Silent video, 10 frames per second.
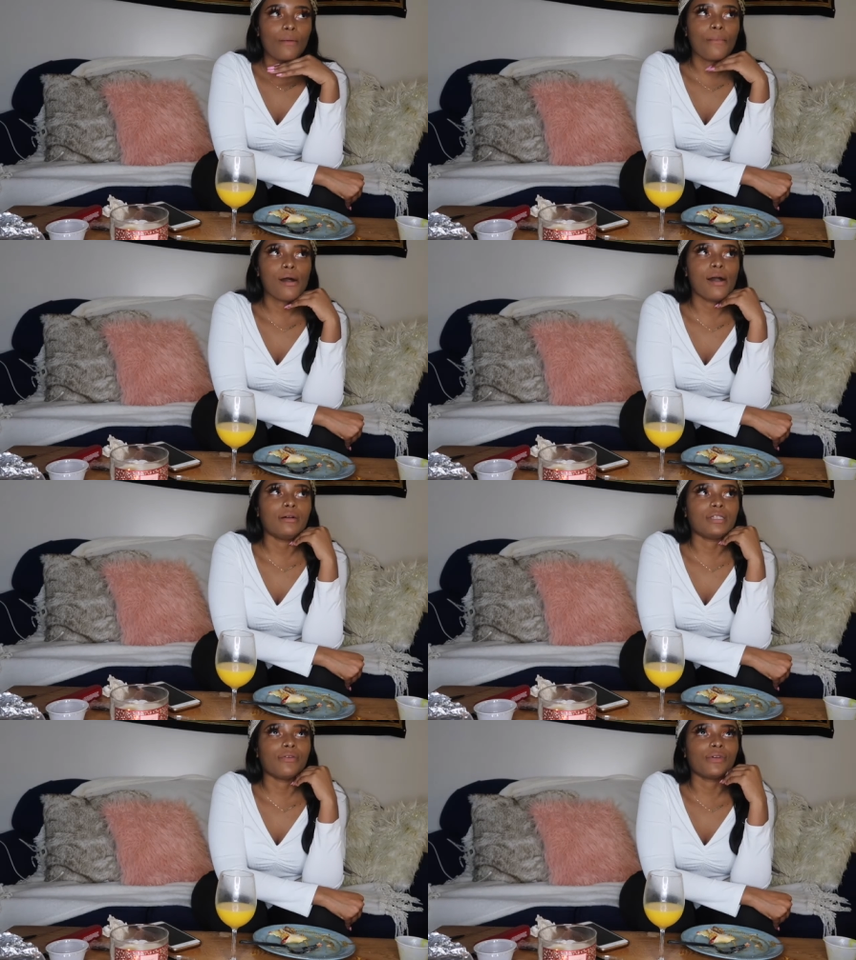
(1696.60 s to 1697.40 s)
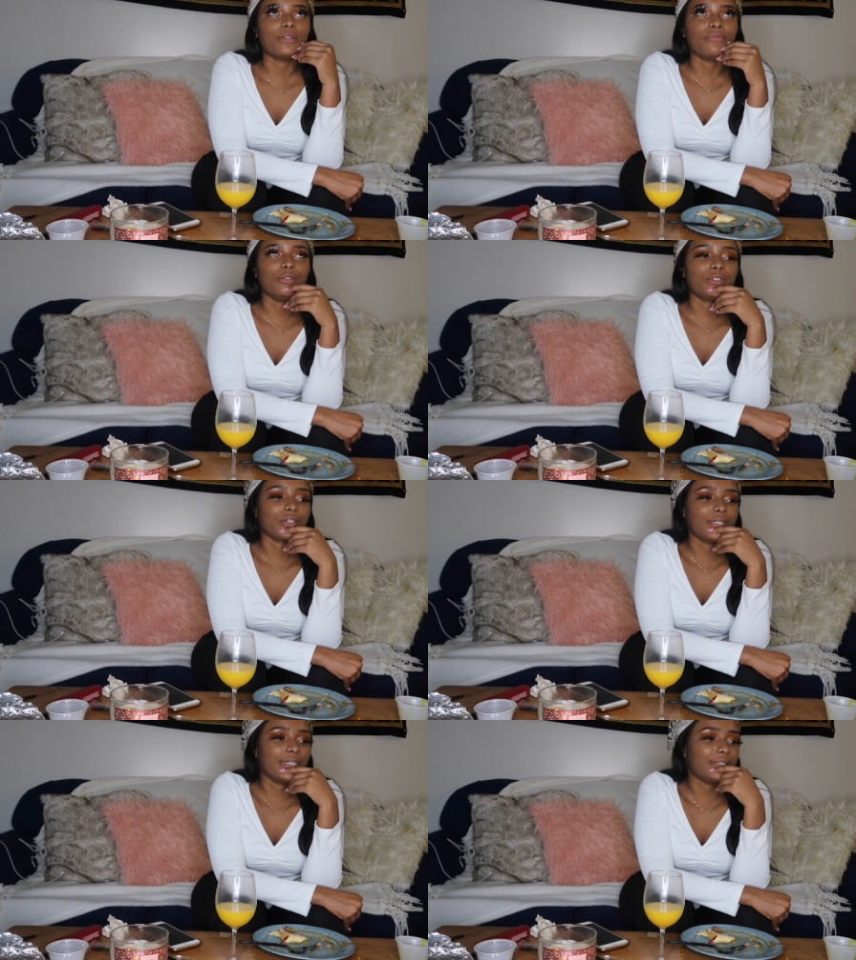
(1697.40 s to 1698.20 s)
But definitely in the
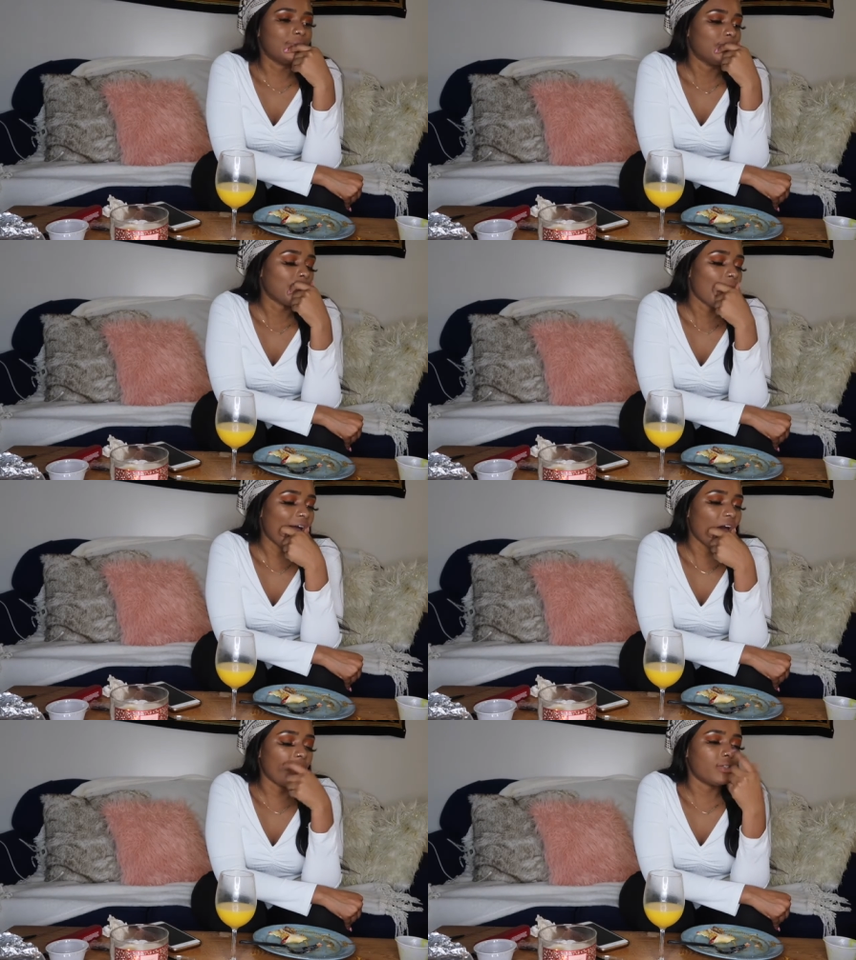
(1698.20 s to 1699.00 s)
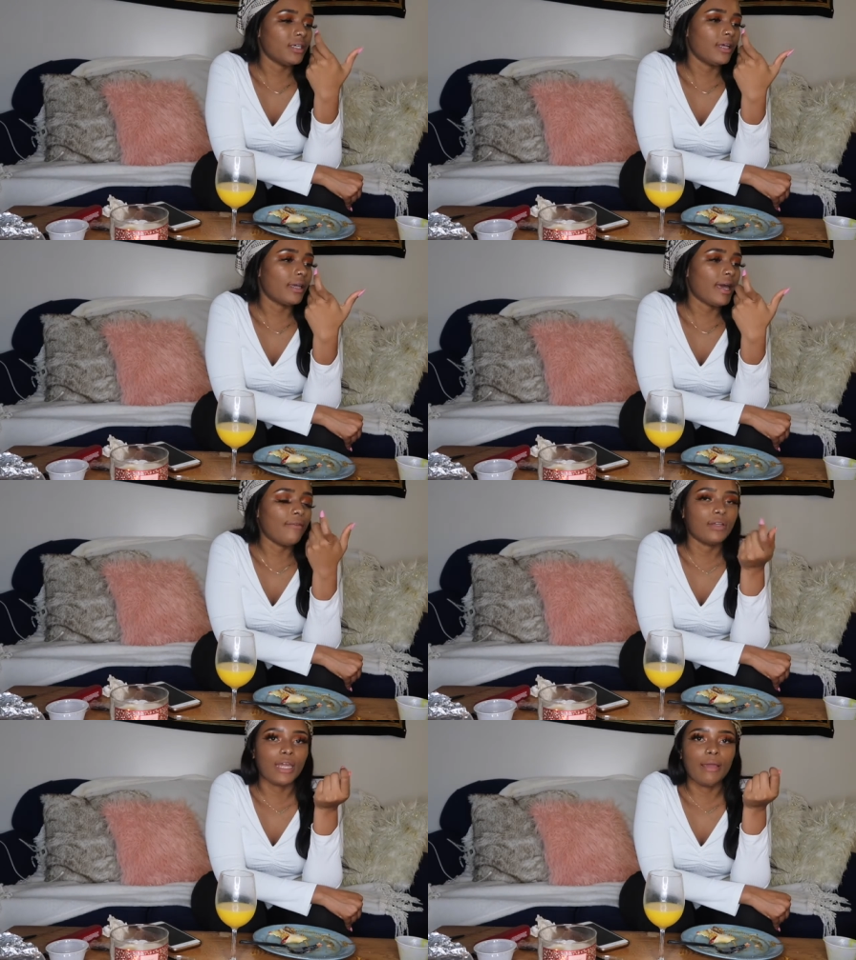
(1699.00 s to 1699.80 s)
future, like I have to like
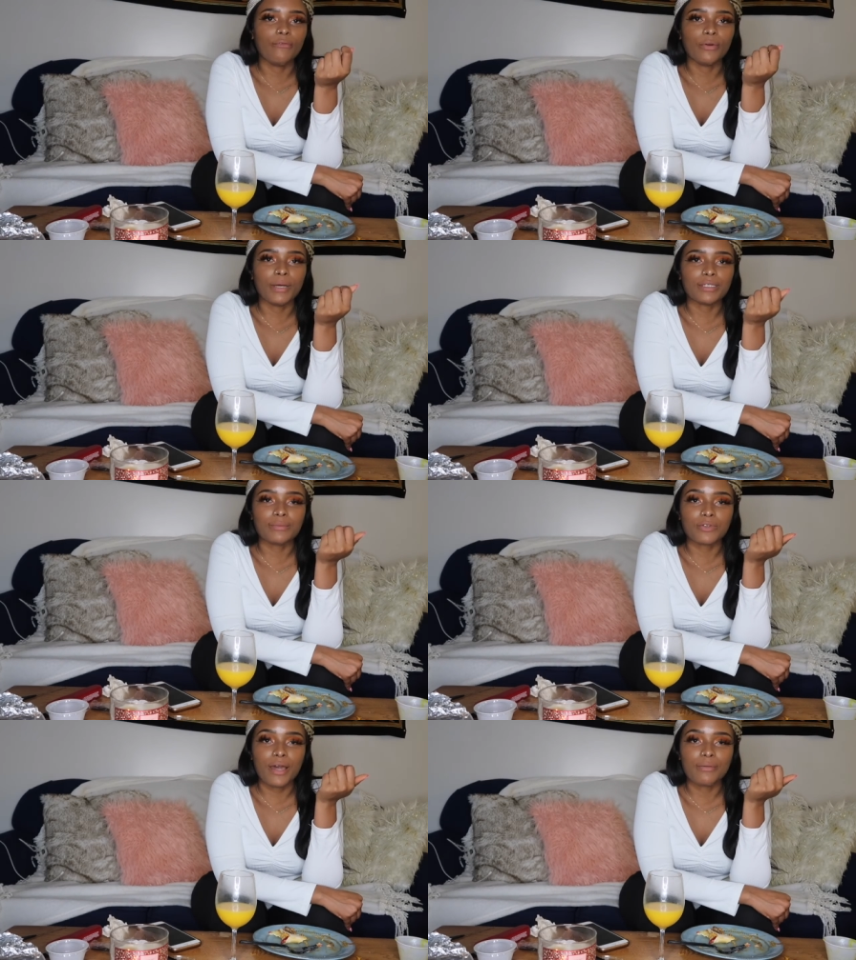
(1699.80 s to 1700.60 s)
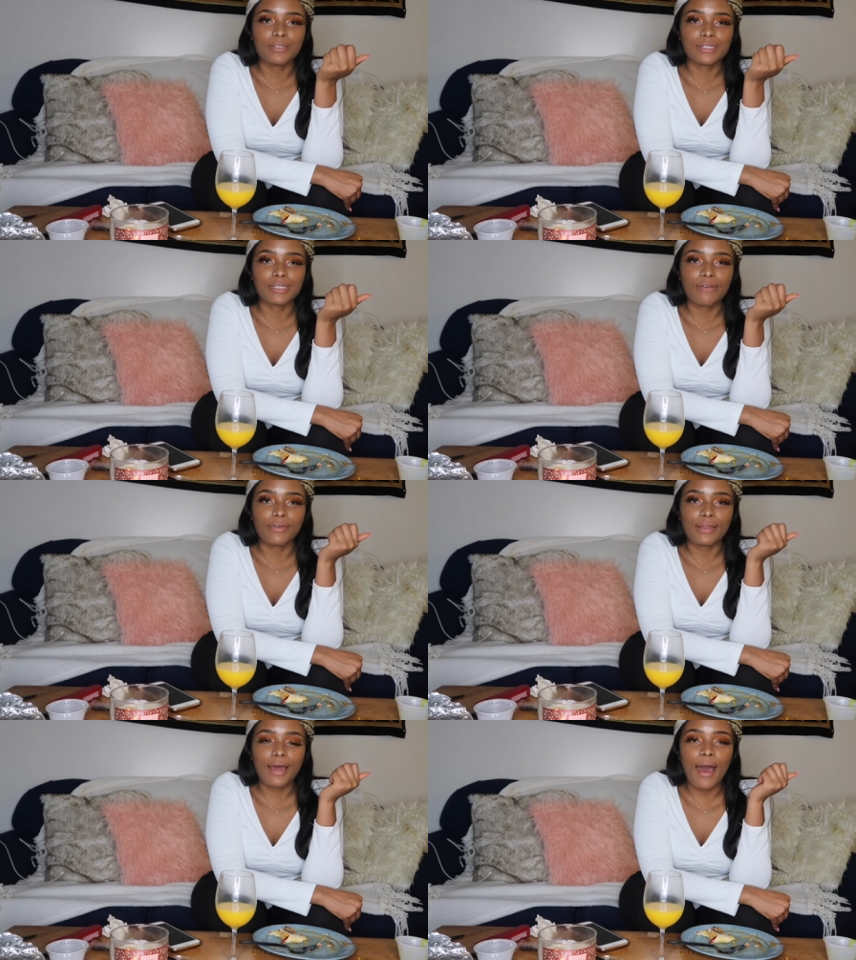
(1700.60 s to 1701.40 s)
have a name for my subscribers and stuff
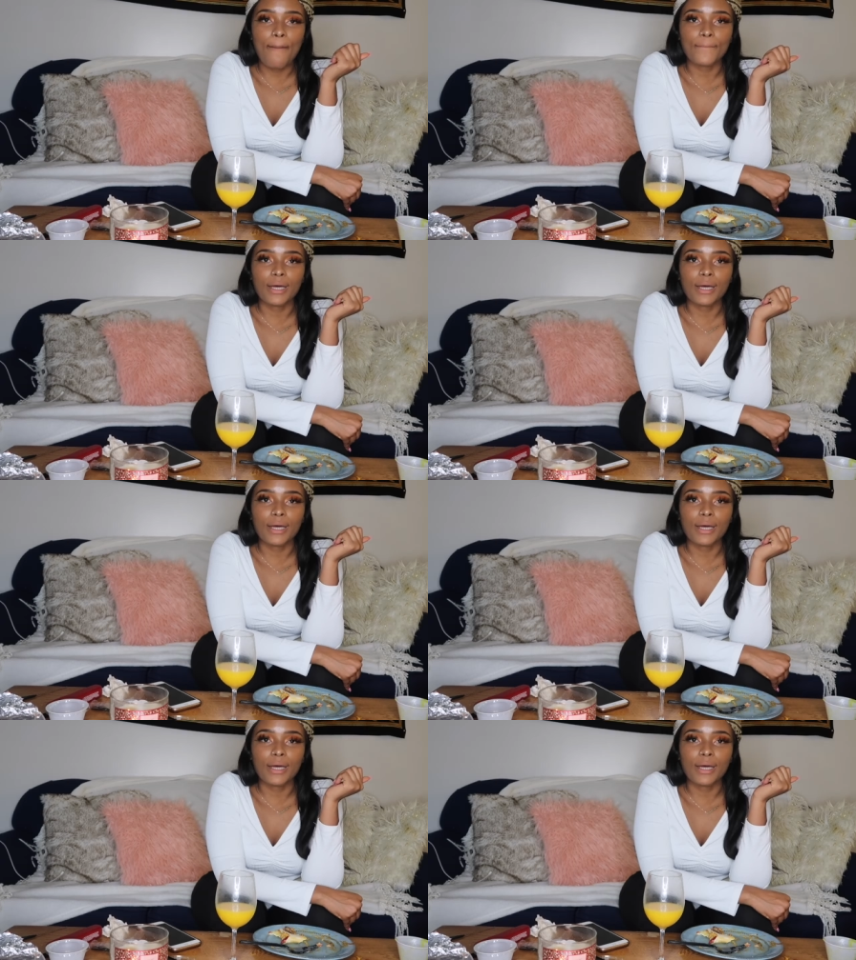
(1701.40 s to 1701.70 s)
like that.